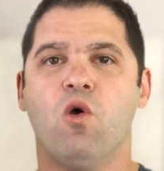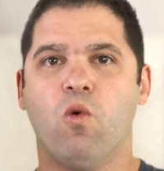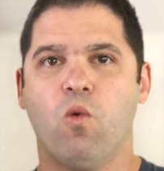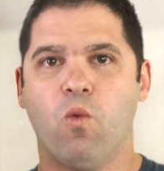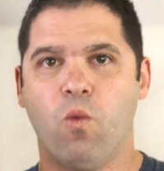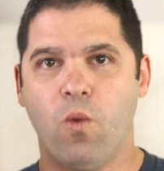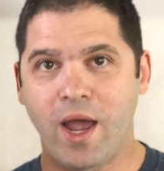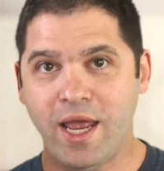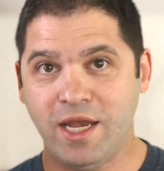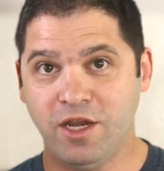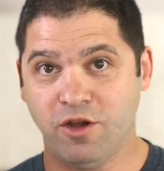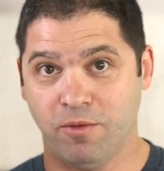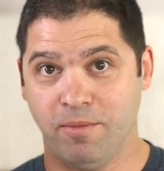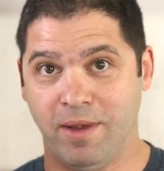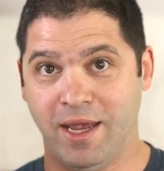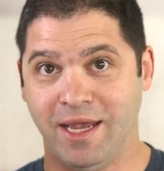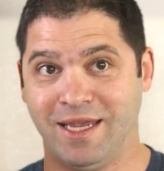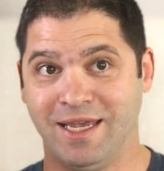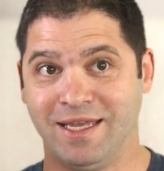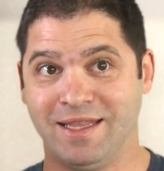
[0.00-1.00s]
when you're
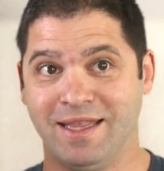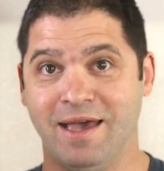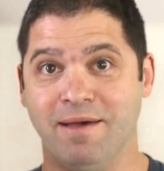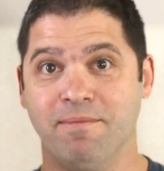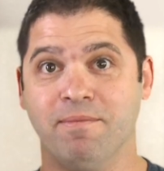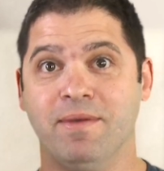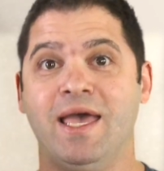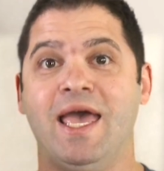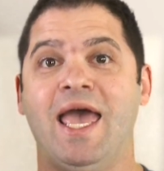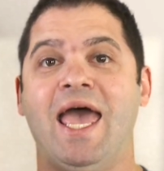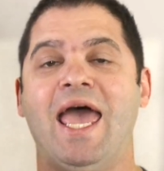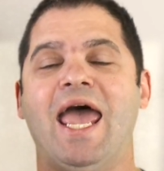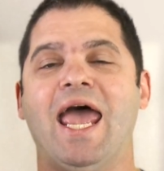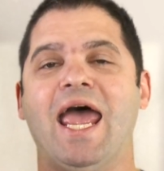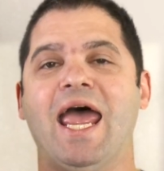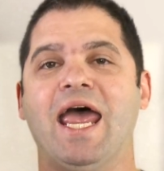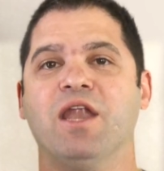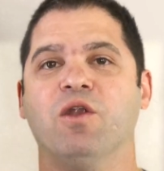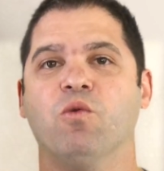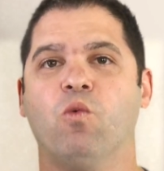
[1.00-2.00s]
making them,
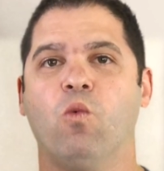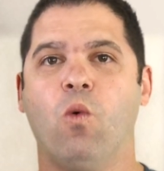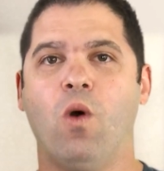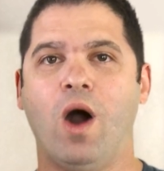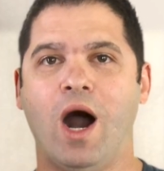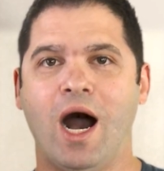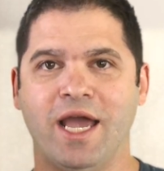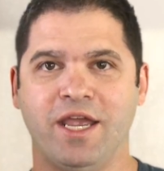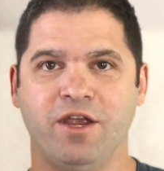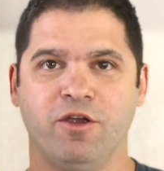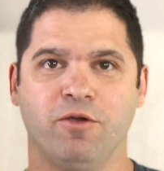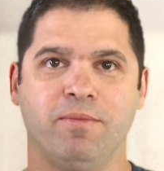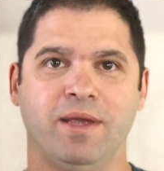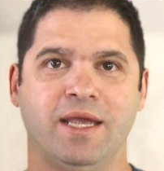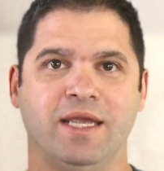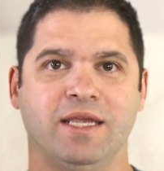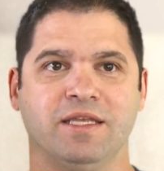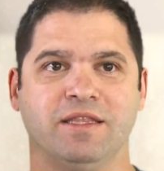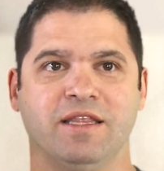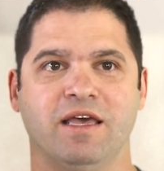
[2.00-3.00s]
and why you're
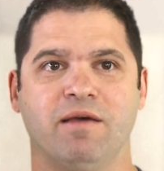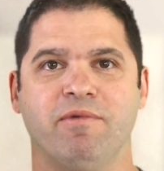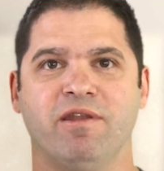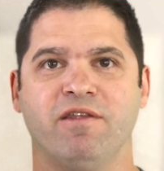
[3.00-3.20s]
making them.